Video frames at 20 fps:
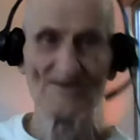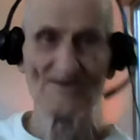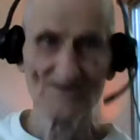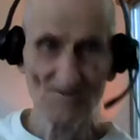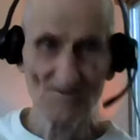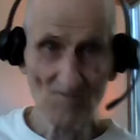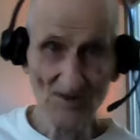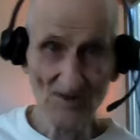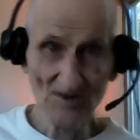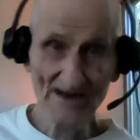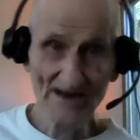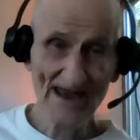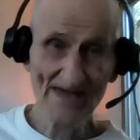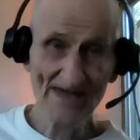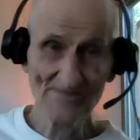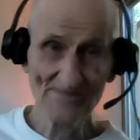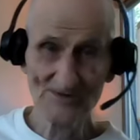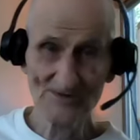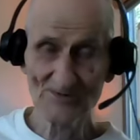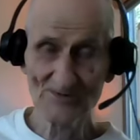What
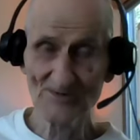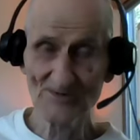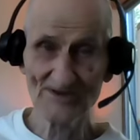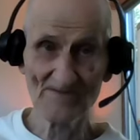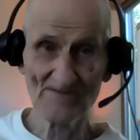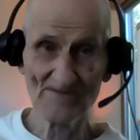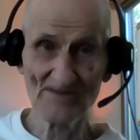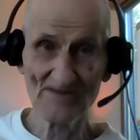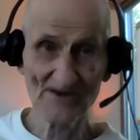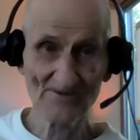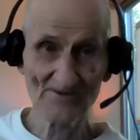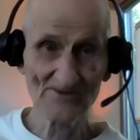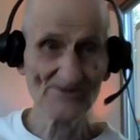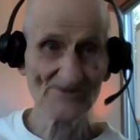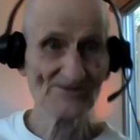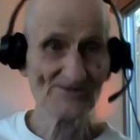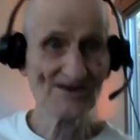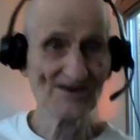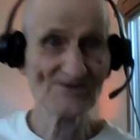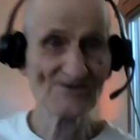happens with the mineral?
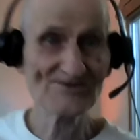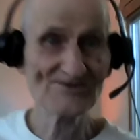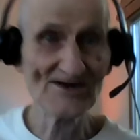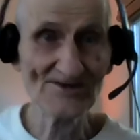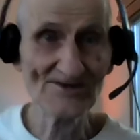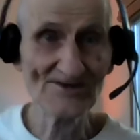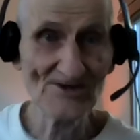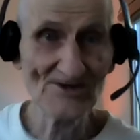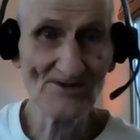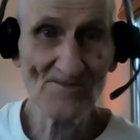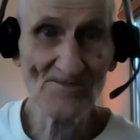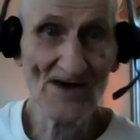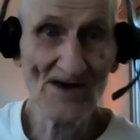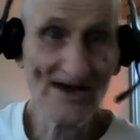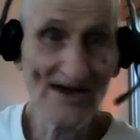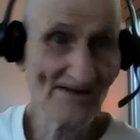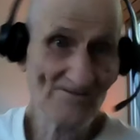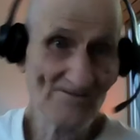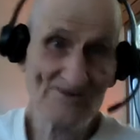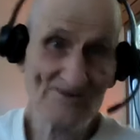They sink to the
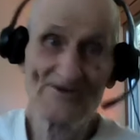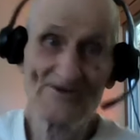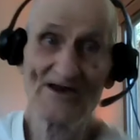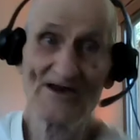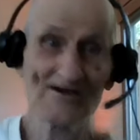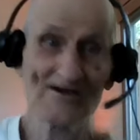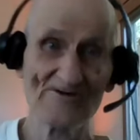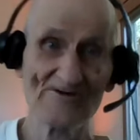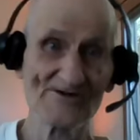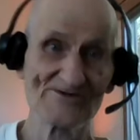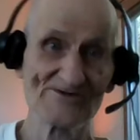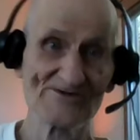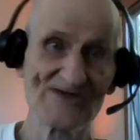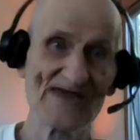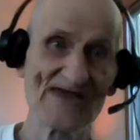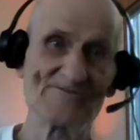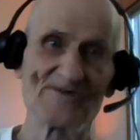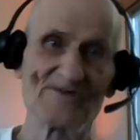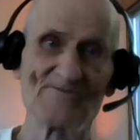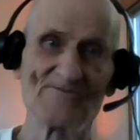bottom. They're not going to
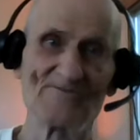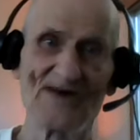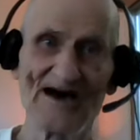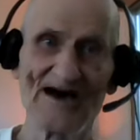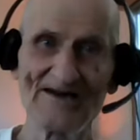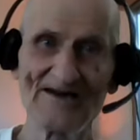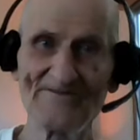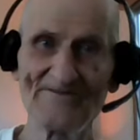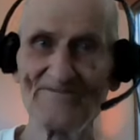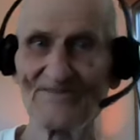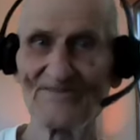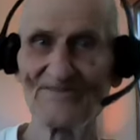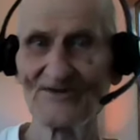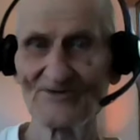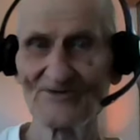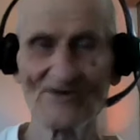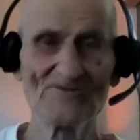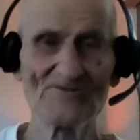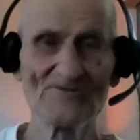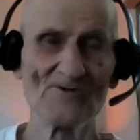escape the pot.
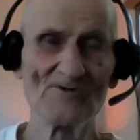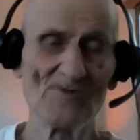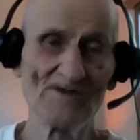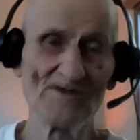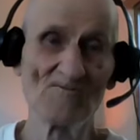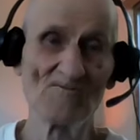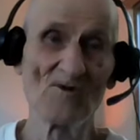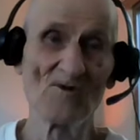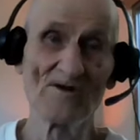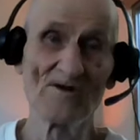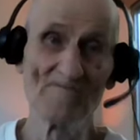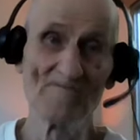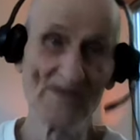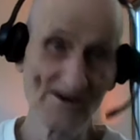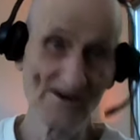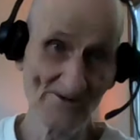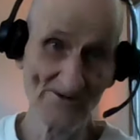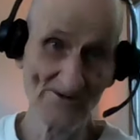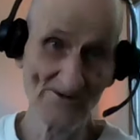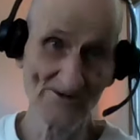So if you want more
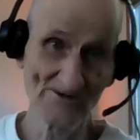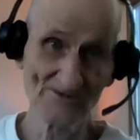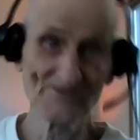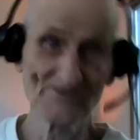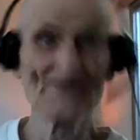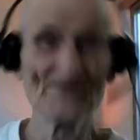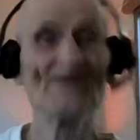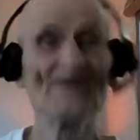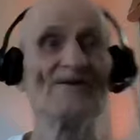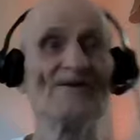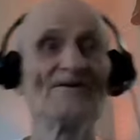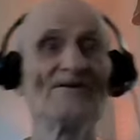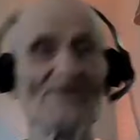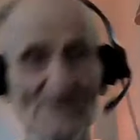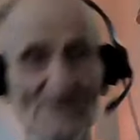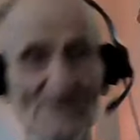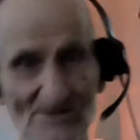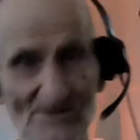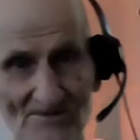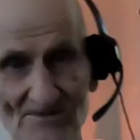minerals,
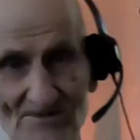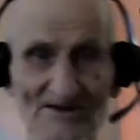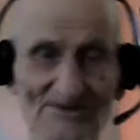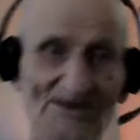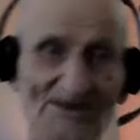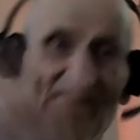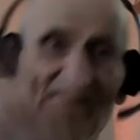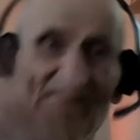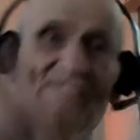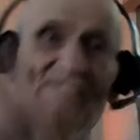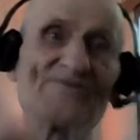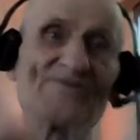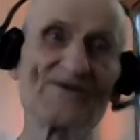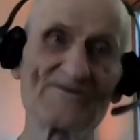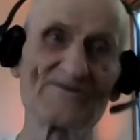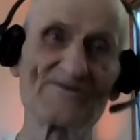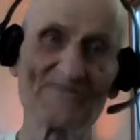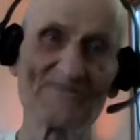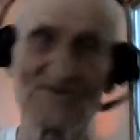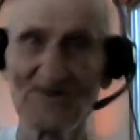you leave the
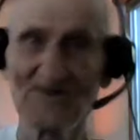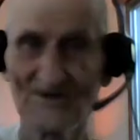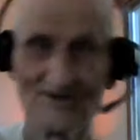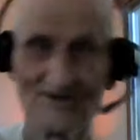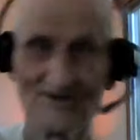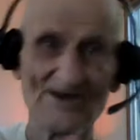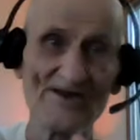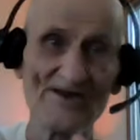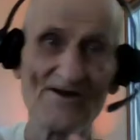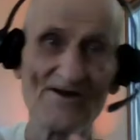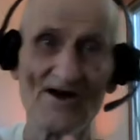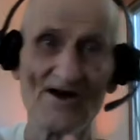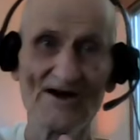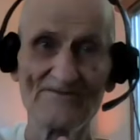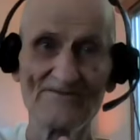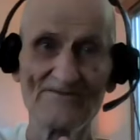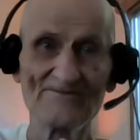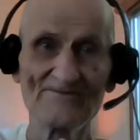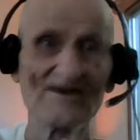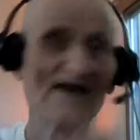lid off
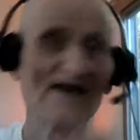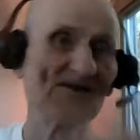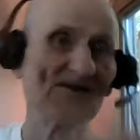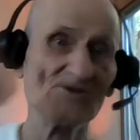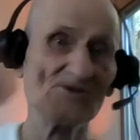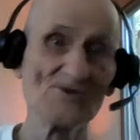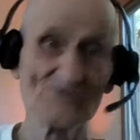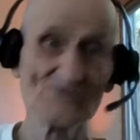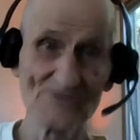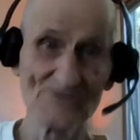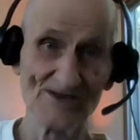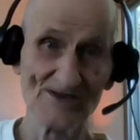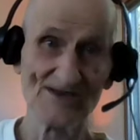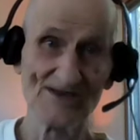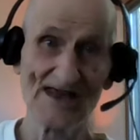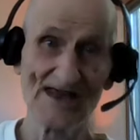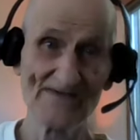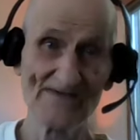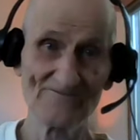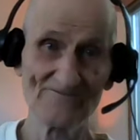and lose the
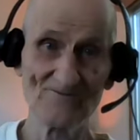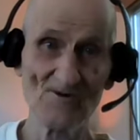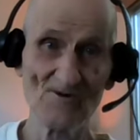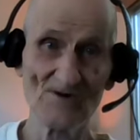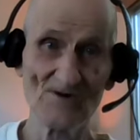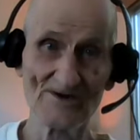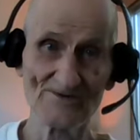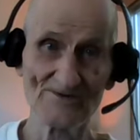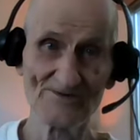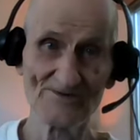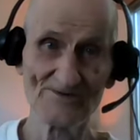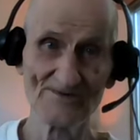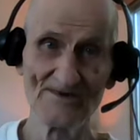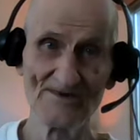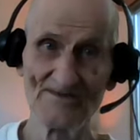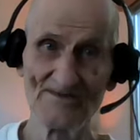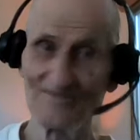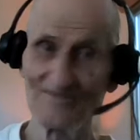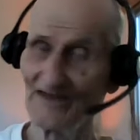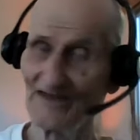life force.
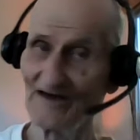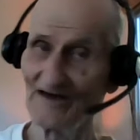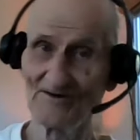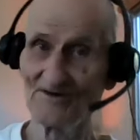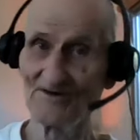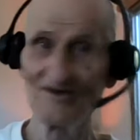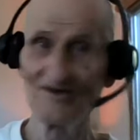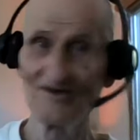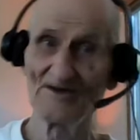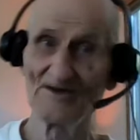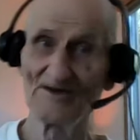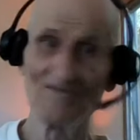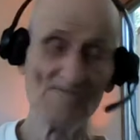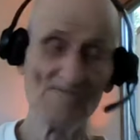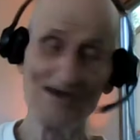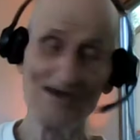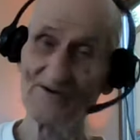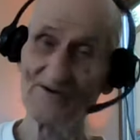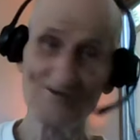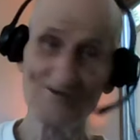Now,
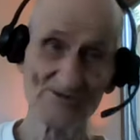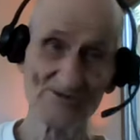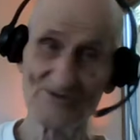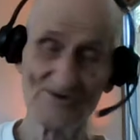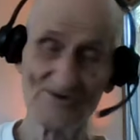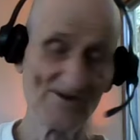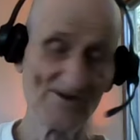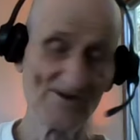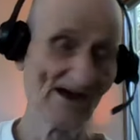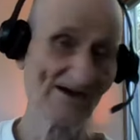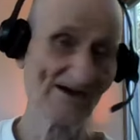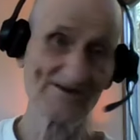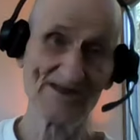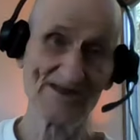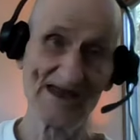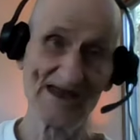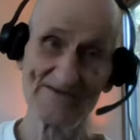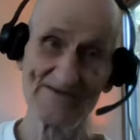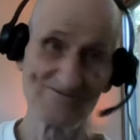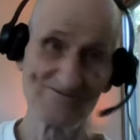minerals are not
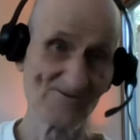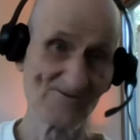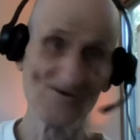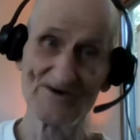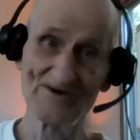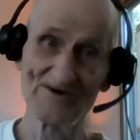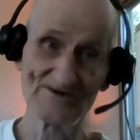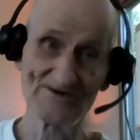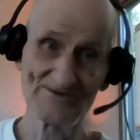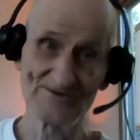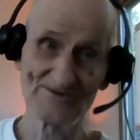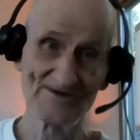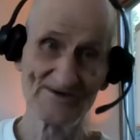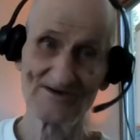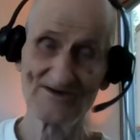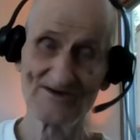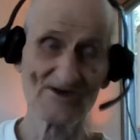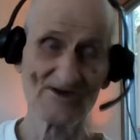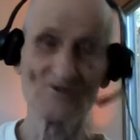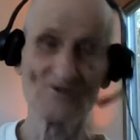life force.
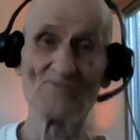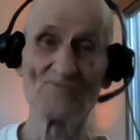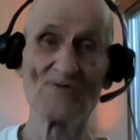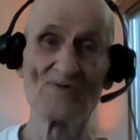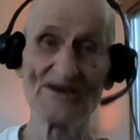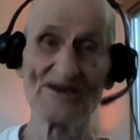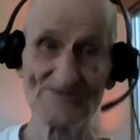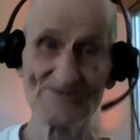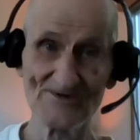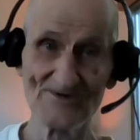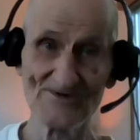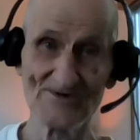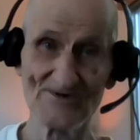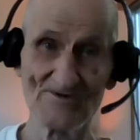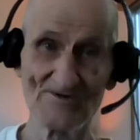They're residue.